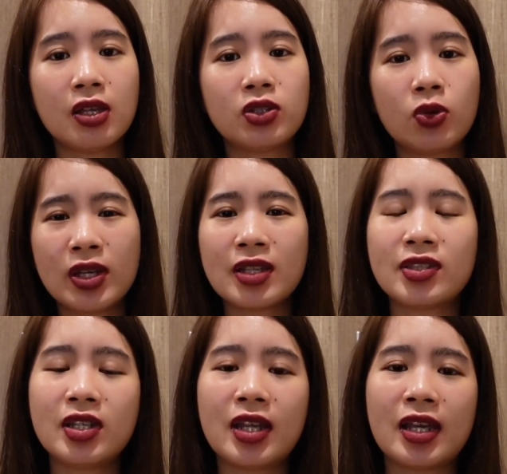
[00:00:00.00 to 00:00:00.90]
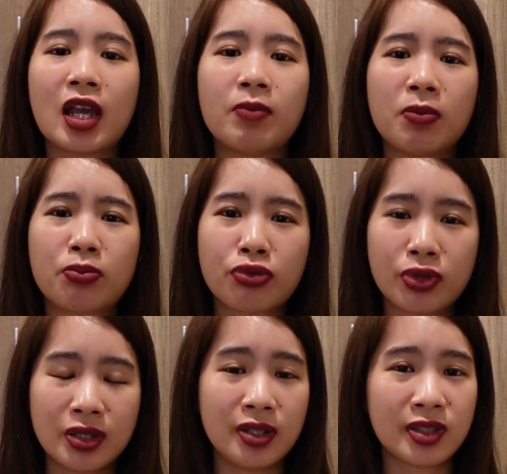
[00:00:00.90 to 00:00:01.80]
So you can see that it can be
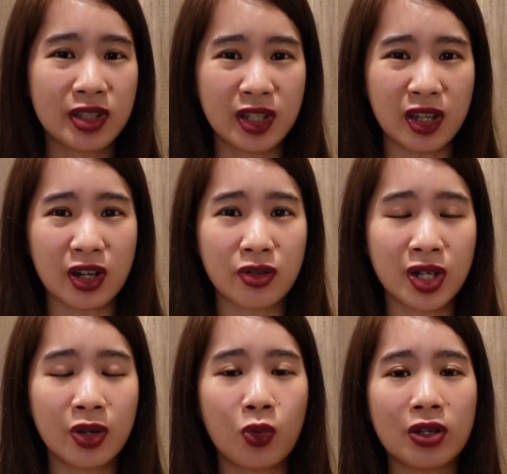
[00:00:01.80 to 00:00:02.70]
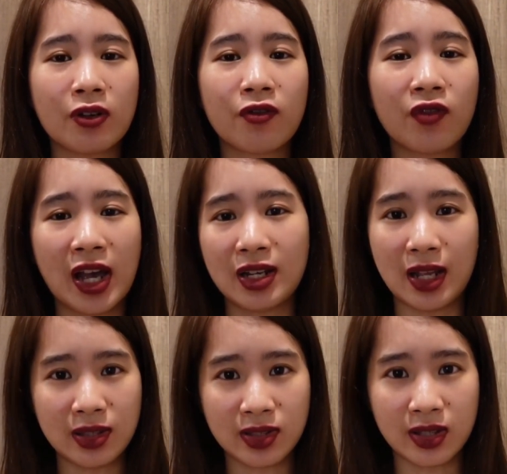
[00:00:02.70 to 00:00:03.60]
pretty scary when your
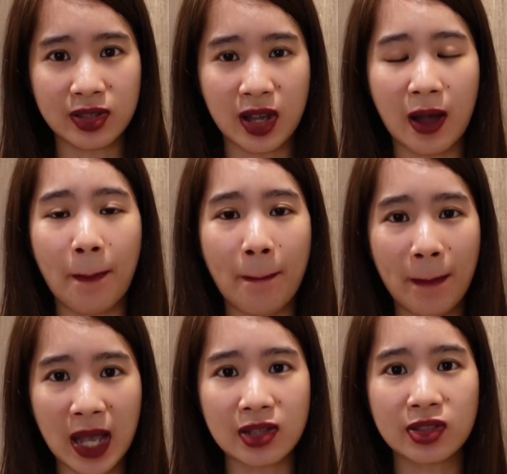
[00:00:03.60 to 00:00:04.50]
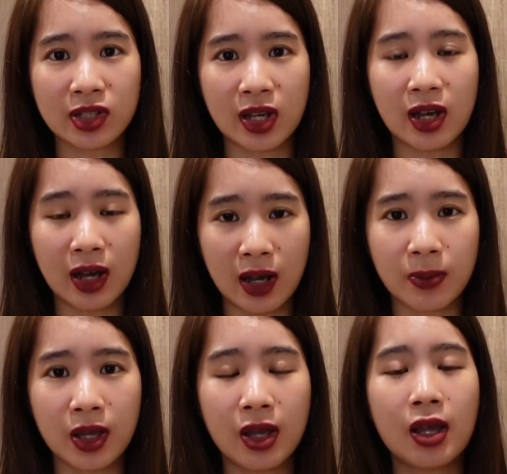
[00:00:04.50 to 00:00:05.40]
finances are messed up,